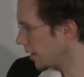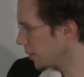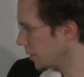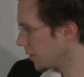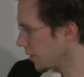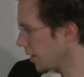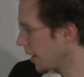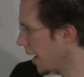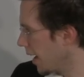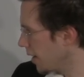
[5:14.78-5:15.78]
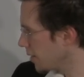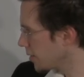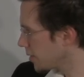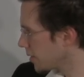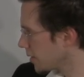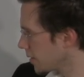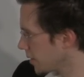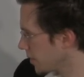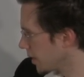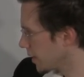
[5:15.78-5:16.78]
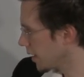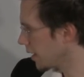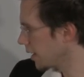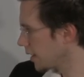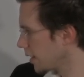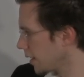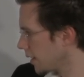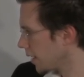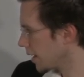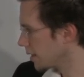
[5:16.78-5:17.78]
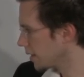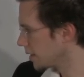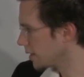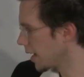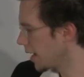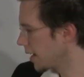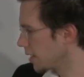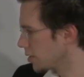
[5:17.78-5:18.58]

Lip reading: it would be on F, right there, and then to A.